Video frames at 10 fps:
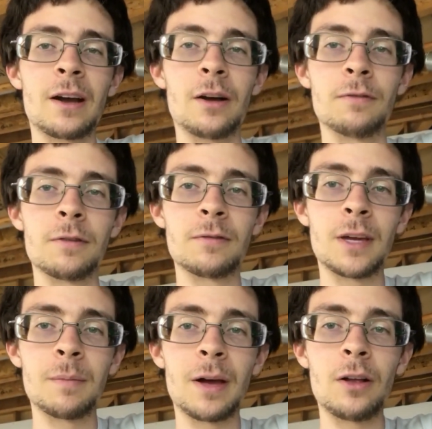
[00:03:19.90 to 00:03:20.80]
of the
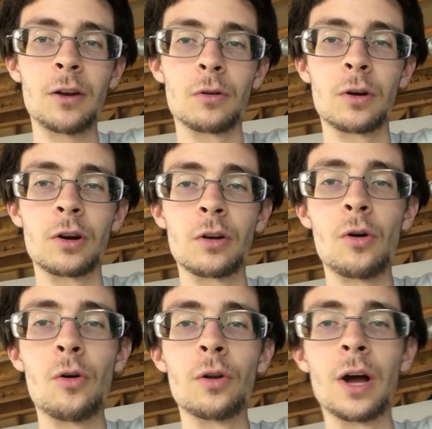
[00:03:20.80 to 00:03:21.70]
female in order to
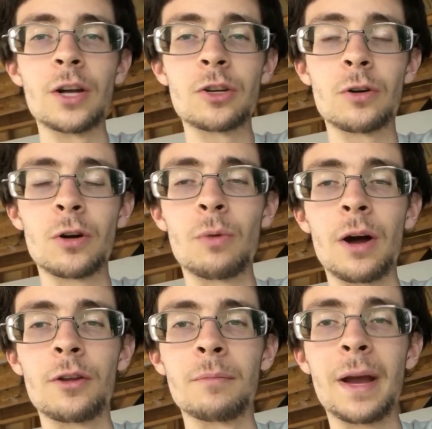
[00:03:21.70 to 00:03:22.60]
hold on to her
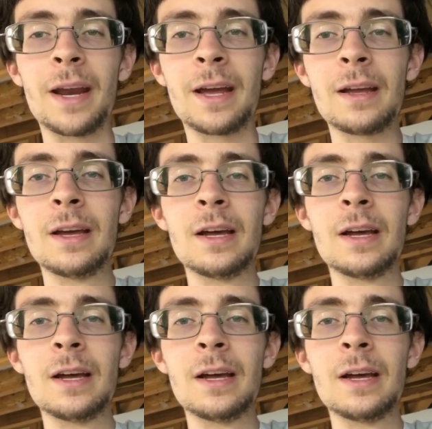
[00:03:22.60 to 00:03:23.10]
while they're mating.